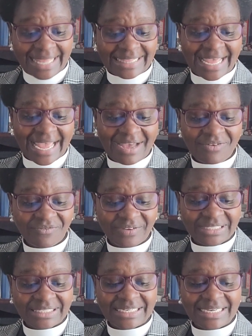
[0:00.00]
The
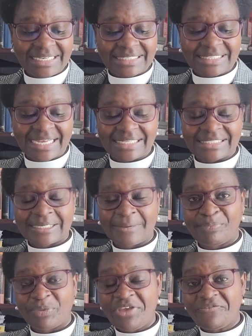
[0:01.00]
emphasis is that
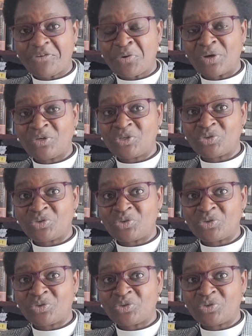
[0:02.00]
if you want